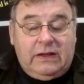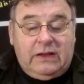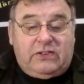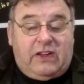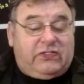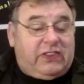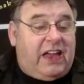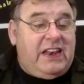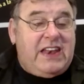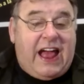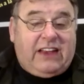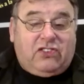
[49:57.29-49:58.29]
just a
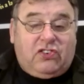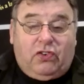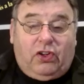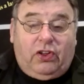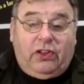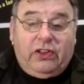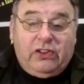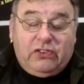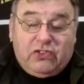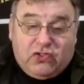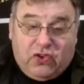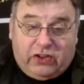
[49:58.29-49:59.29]
natural
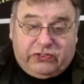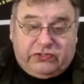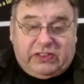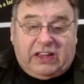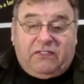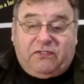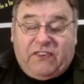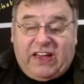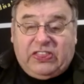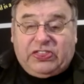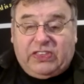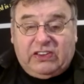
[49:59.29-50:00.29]
trusting
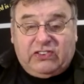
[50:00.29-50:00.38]
faith in